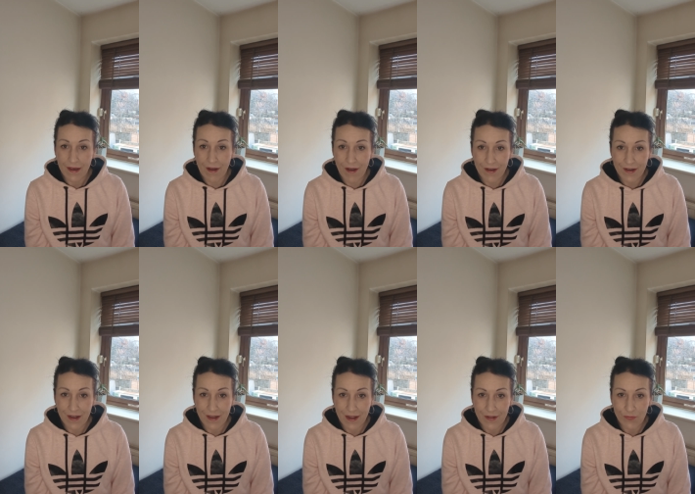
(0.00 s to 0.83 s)

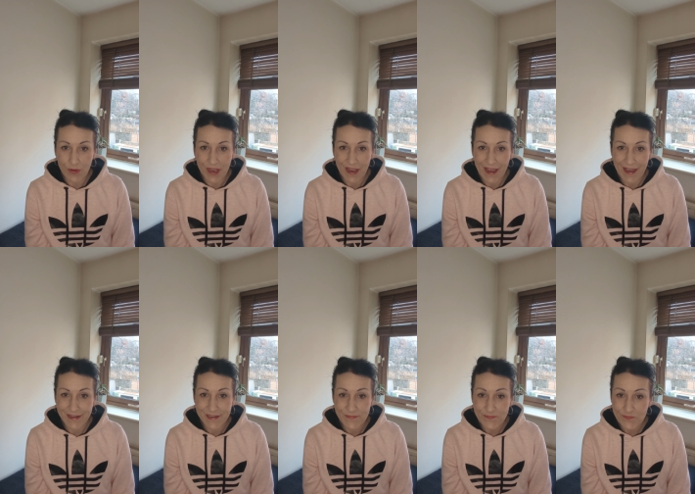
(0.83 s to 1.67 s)
garden that we
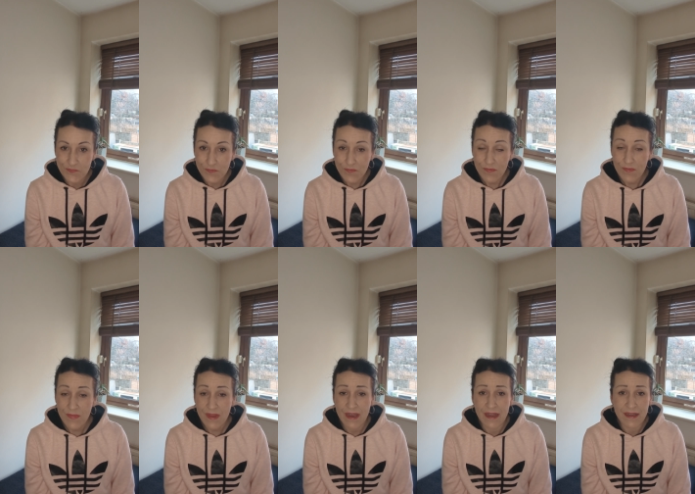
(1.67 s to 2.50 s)
had,
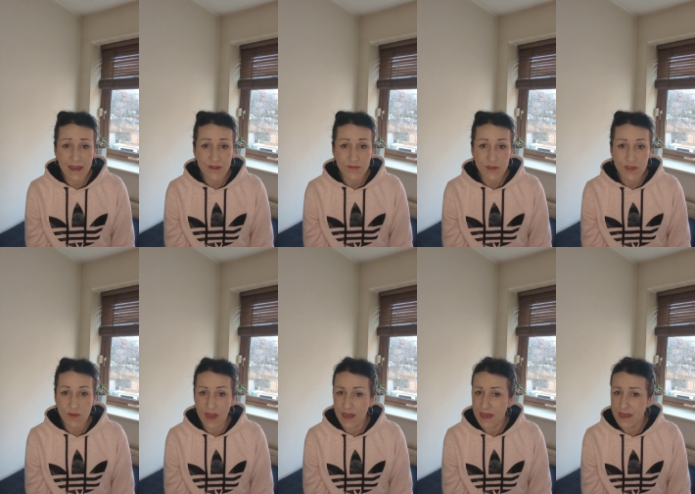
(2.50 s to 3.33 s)
and that was
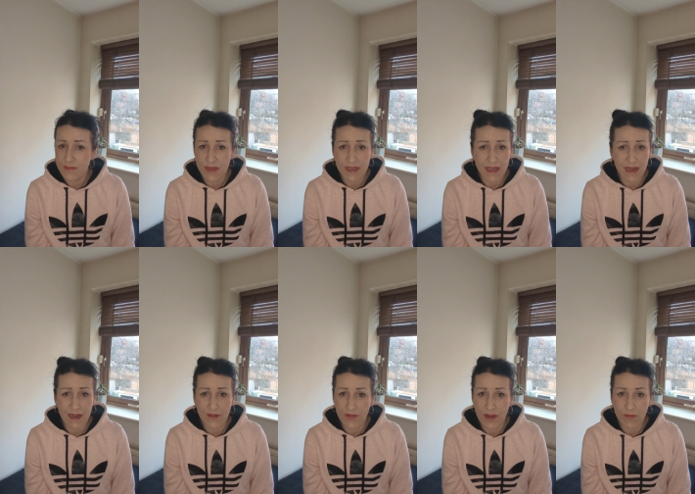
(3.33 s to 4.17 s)
quite nice. But I
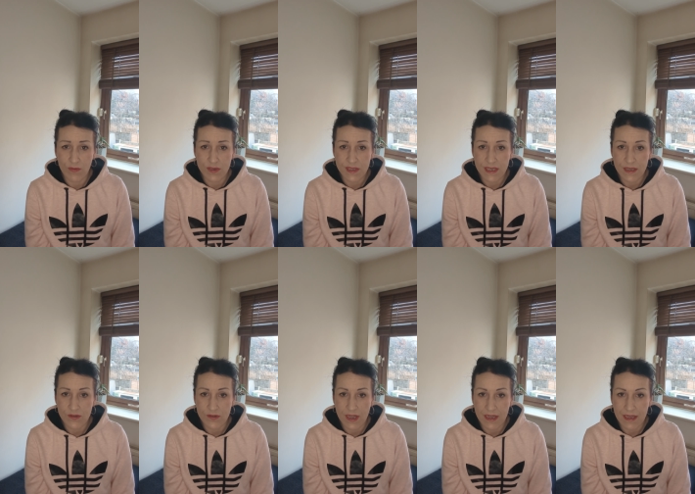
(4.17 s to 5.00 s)
never was
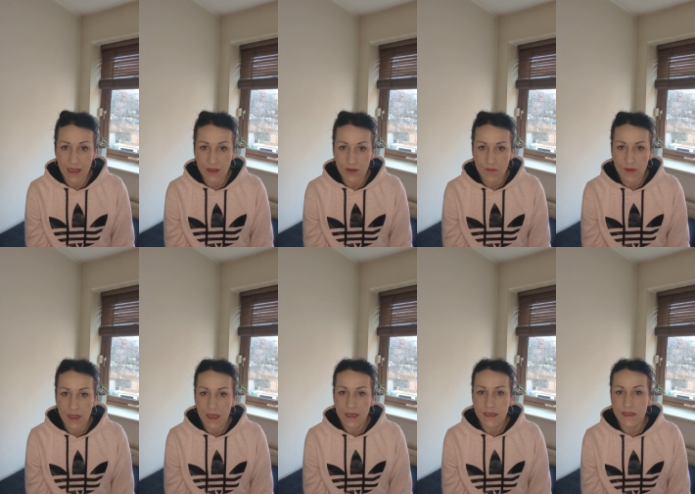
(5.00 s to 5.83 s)
into that kind of
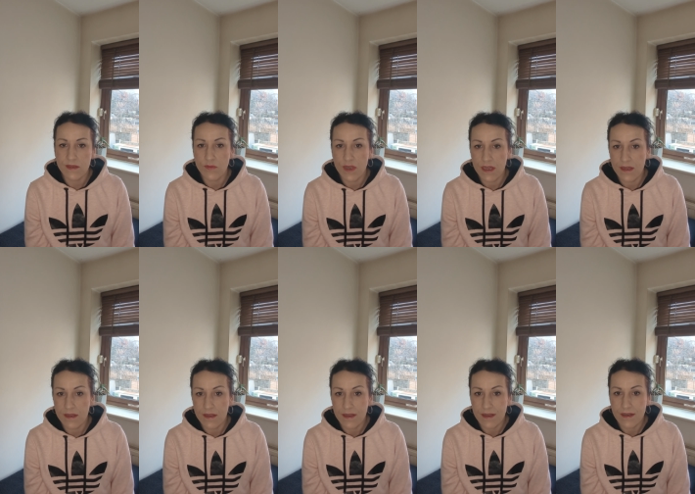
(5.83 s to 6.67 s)
sweet
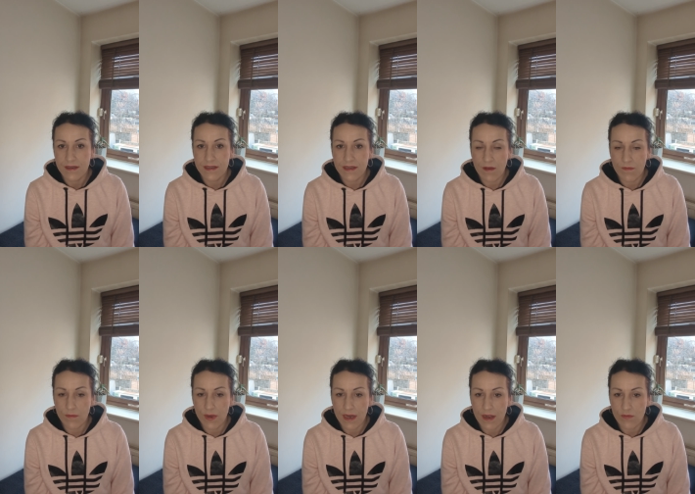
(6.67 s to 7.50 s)
stuff
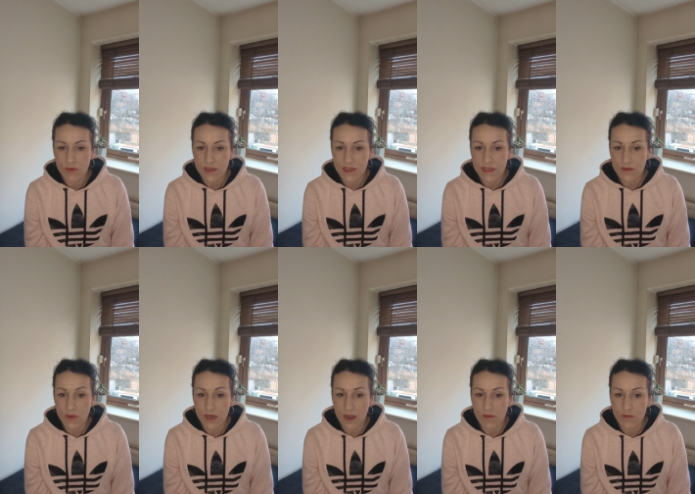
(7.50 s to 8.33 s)
when I was
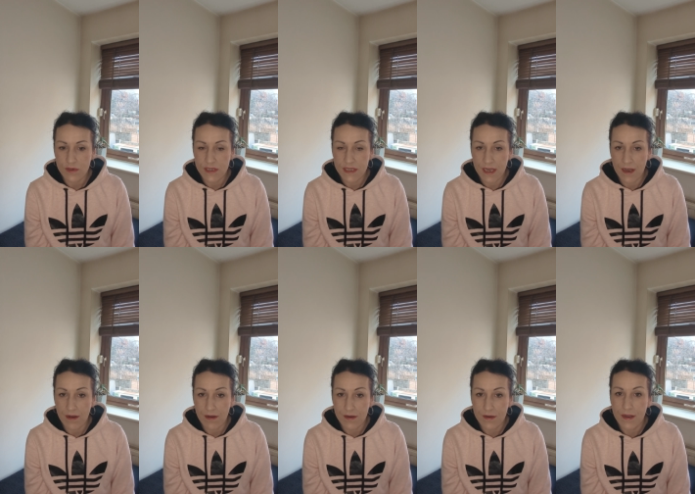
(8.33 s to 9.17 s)
when I was
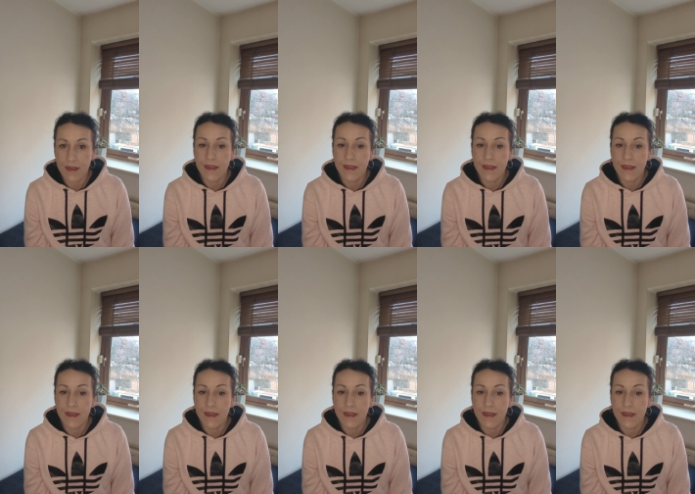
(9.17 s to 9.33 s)
young.